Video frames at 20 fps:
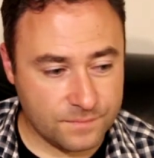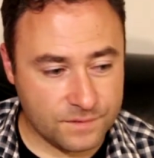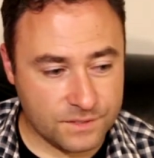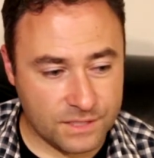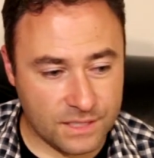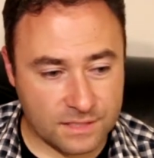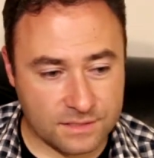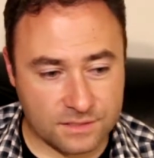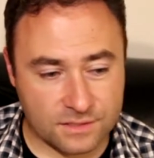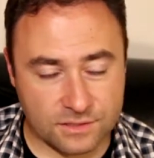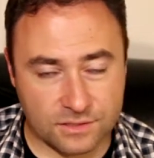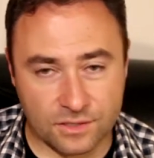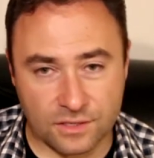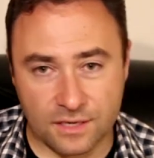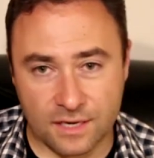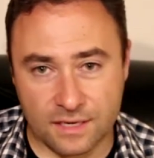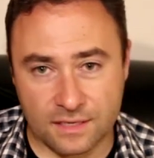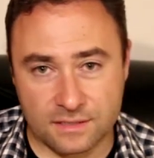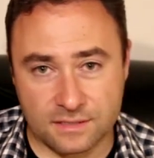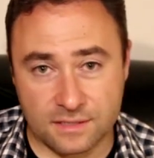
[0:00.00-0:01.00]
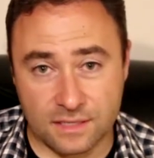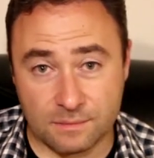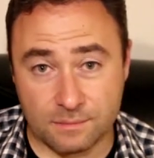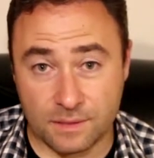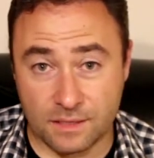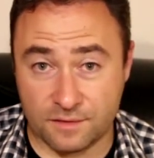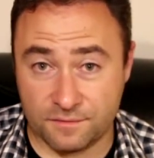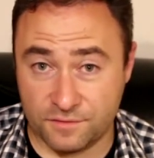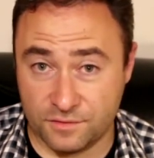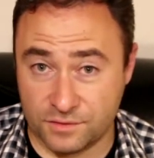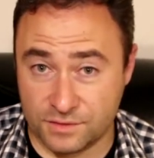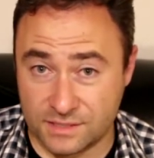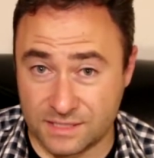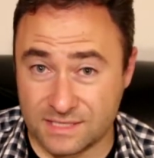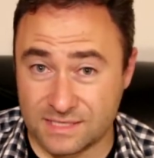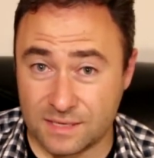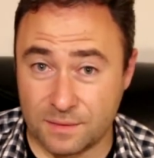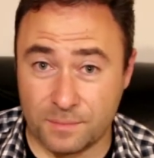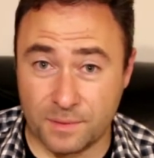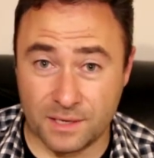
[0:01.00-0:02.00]
chances are kind of slim. And if you see
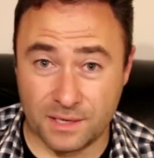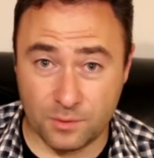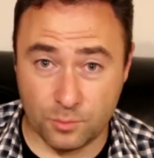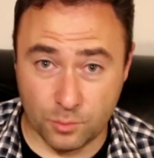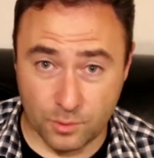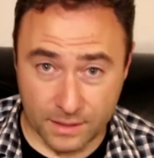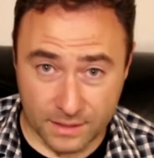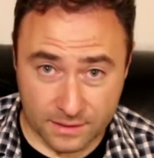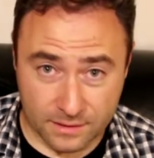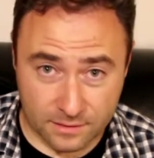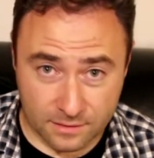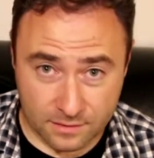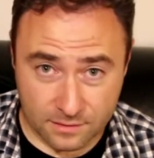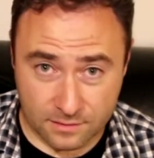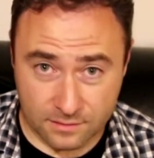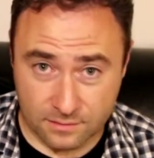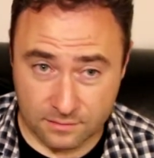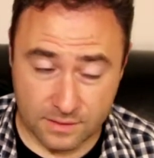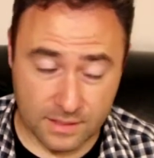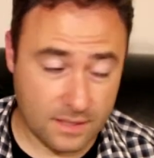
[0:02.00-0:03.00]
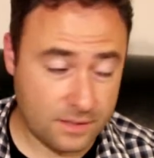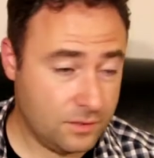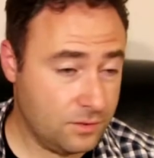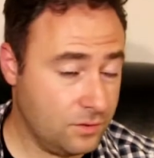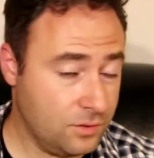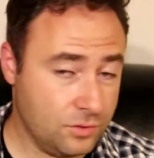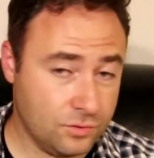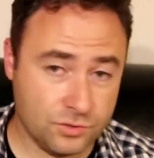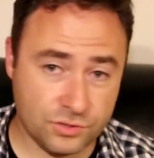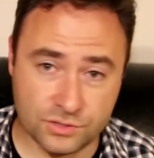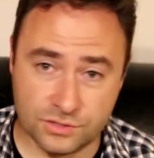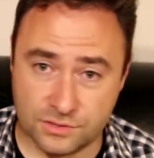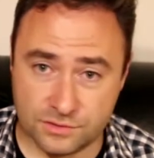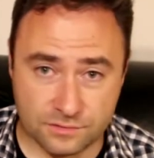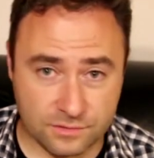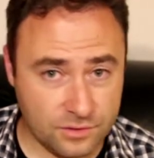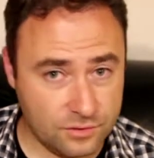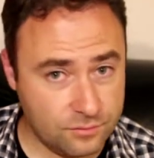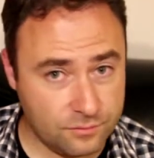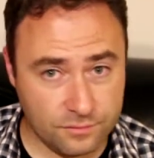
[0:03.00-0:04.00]
somebody win, then
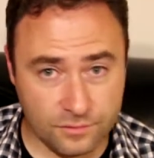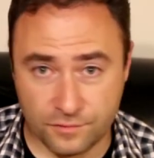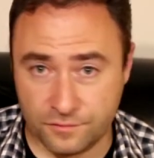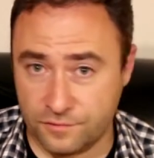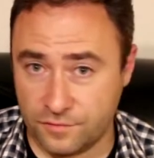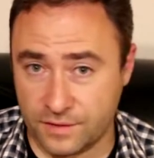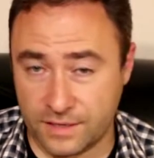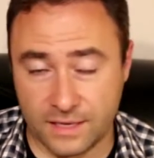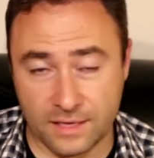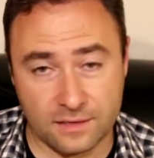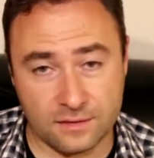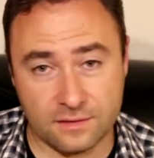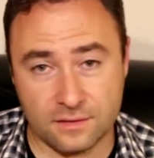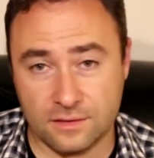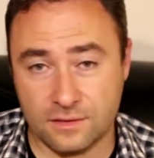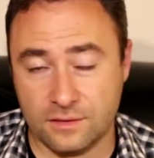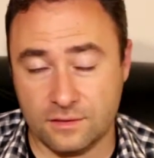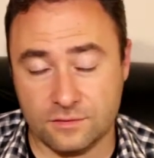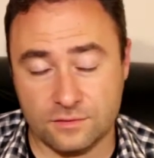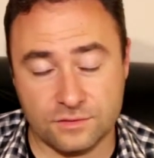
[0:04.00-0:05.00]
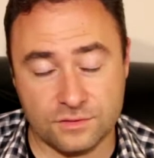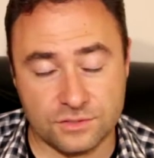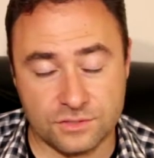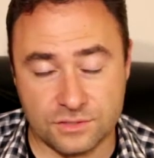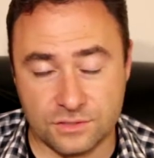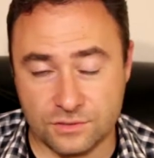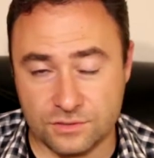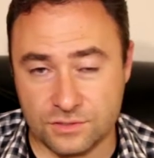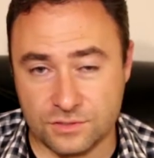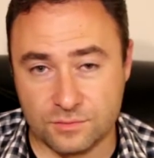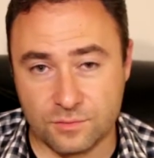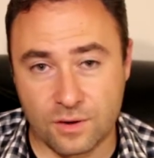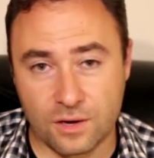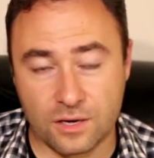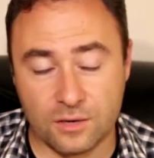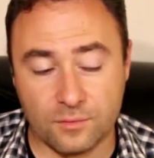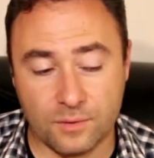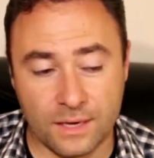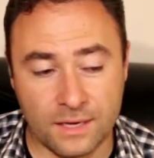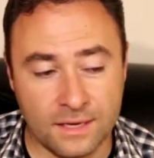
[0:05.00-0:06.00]
you forget. You just
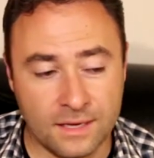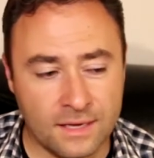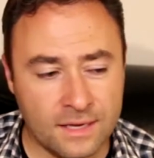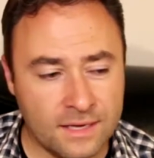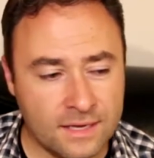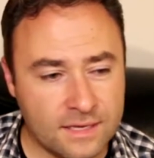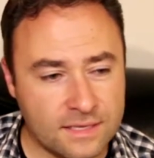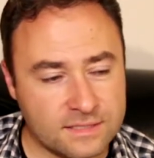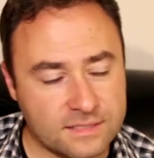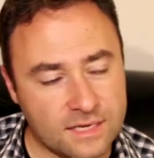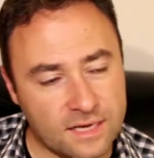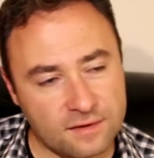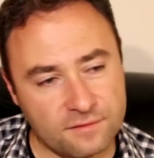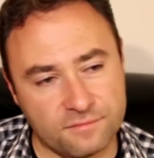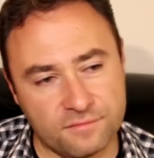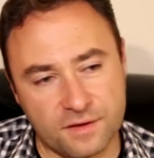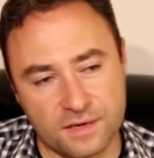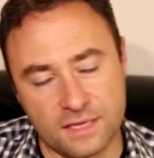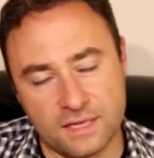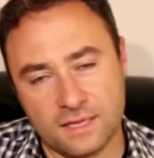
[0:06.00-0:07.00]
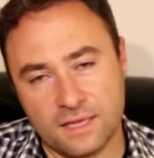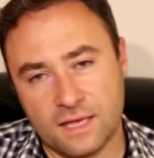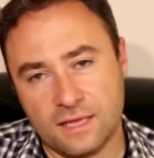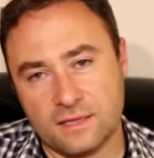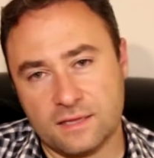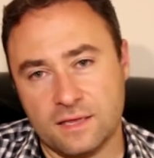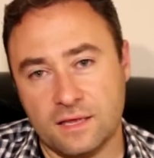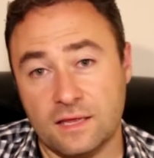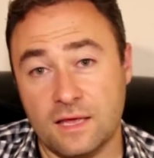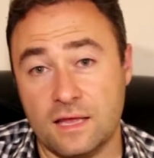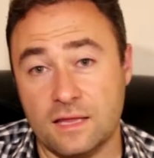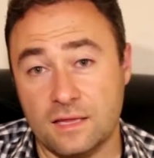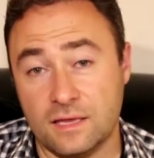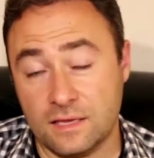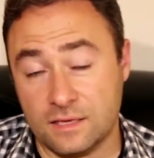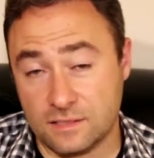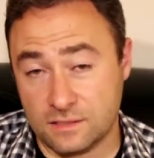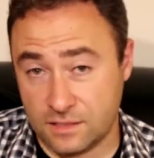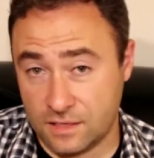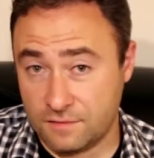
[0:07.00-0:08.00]
walk away. It's kind of funny that
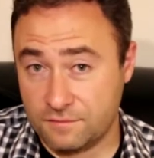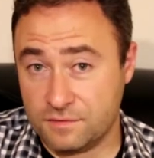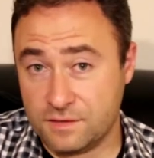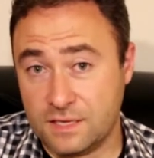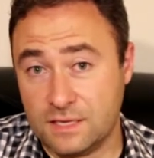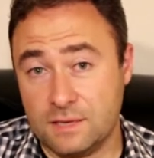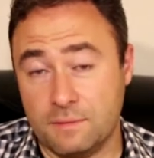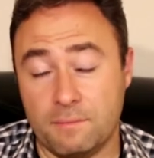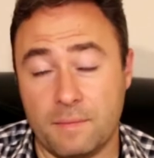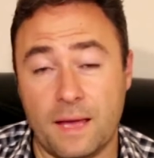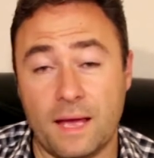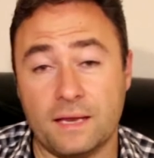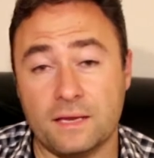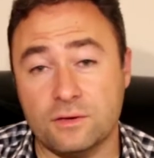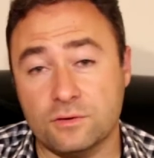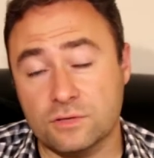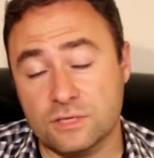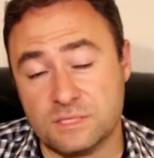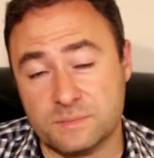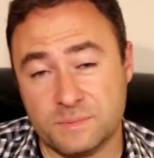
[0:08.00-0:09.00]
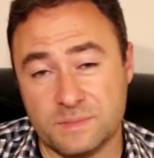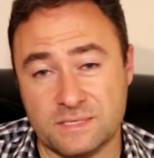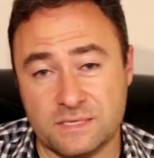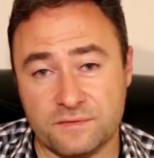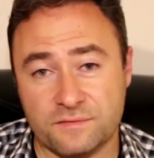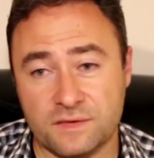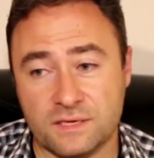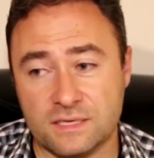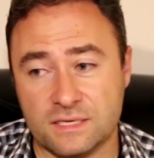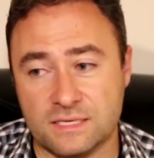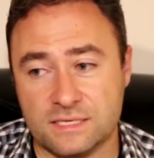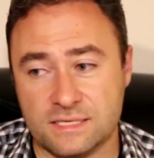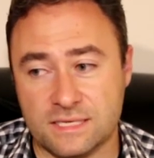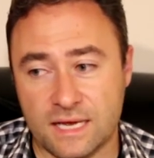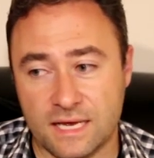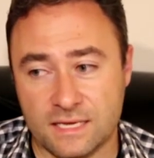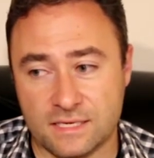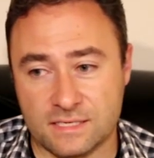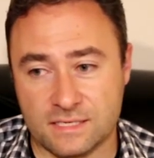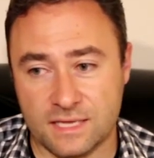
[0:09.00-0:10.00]
even in the manual it specifically
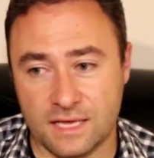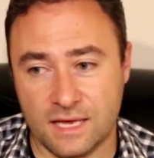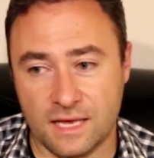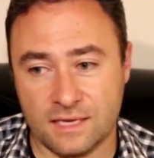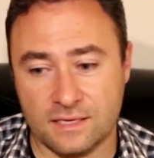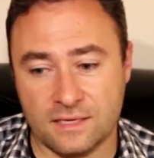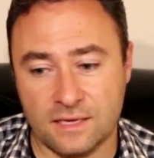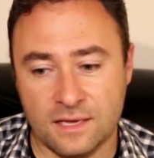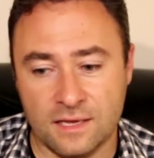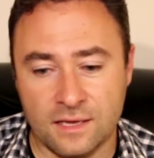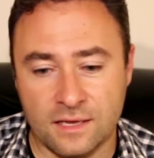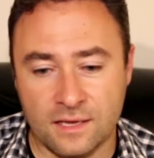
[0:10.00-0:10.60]
says that